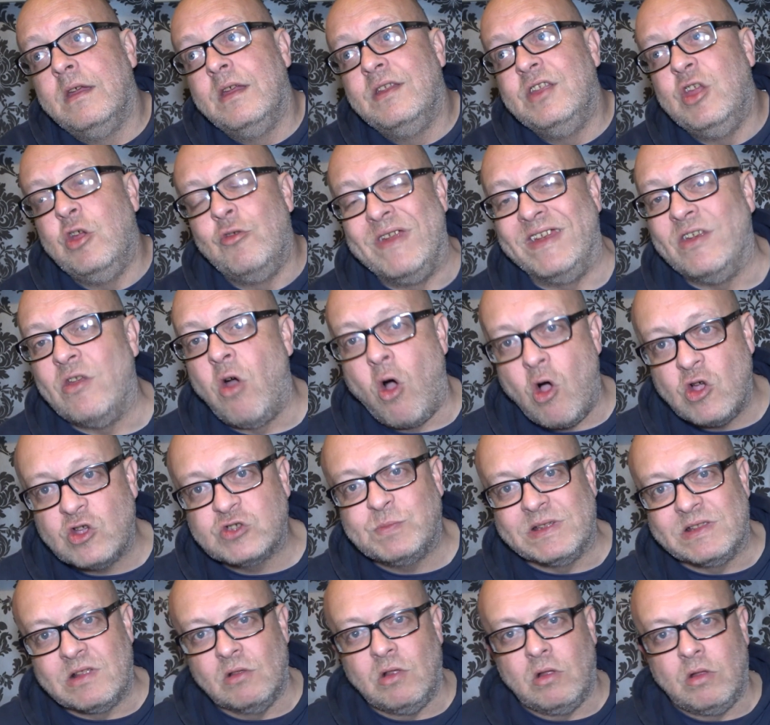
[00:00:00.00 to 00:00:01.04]
you're in
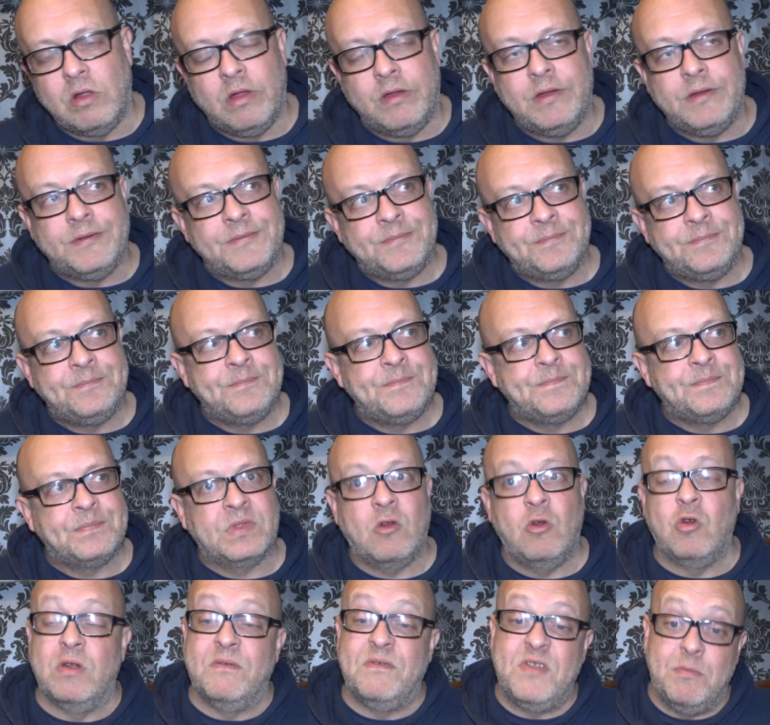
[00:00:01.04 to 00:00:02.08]
hospital,
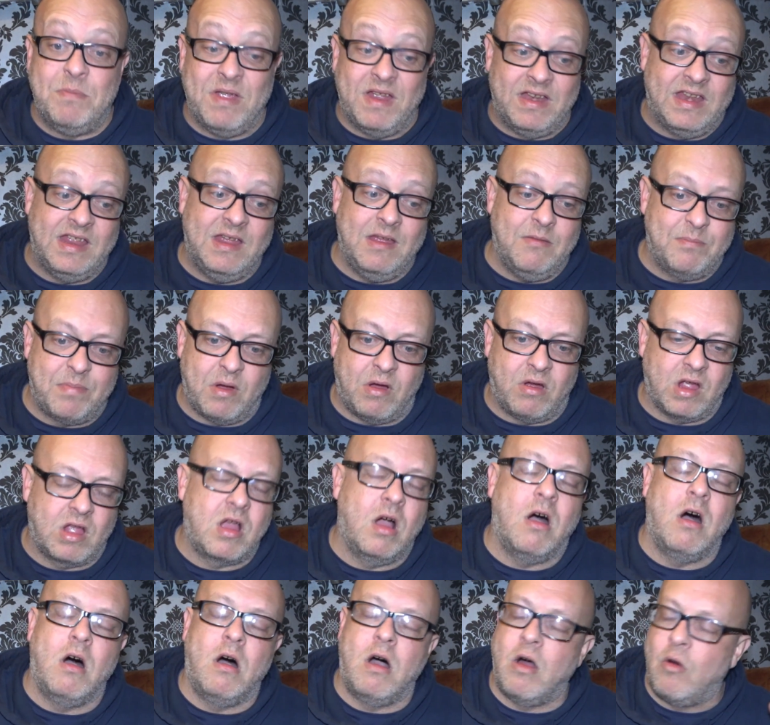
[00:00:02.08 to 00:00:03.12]
or if you've been hit by a
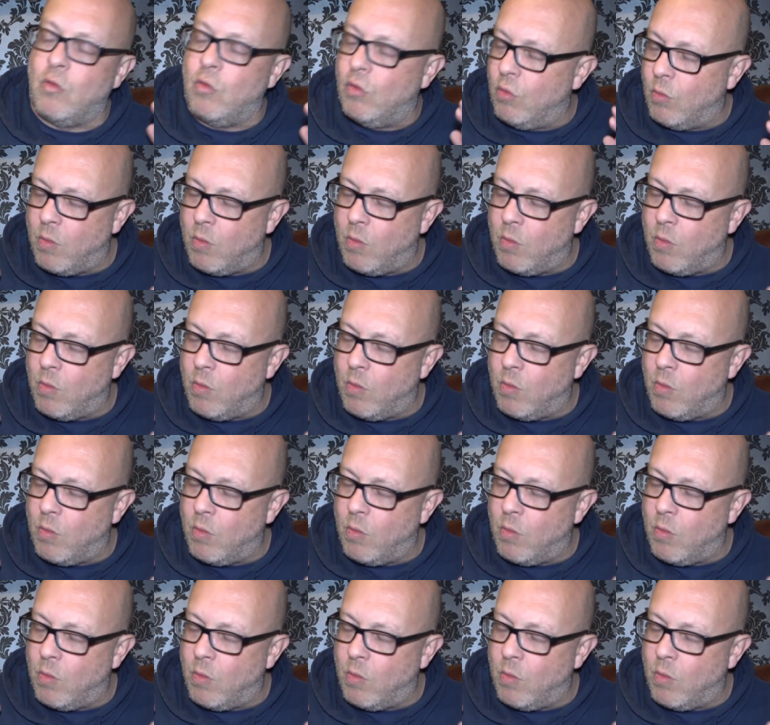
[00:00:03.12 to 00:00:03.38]
car or